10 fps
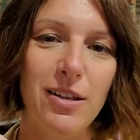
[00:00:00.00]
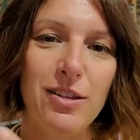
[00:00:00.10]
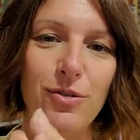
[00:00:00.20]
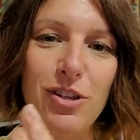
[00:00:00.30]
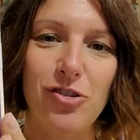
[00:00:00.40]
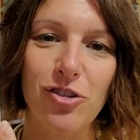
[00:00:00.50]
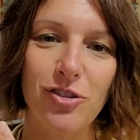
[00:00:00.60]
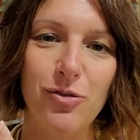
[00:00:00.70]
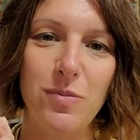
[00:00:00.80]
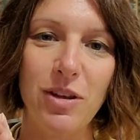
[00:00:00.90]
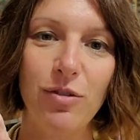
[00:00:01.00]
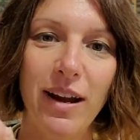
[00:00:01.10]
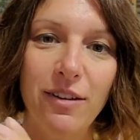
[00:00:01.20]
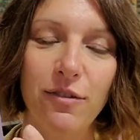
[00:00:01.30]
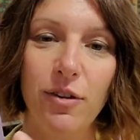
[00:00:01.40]
So these journals will be
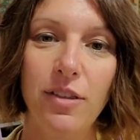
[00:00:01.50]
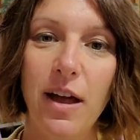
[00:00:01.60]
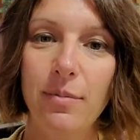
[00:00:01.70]
great for the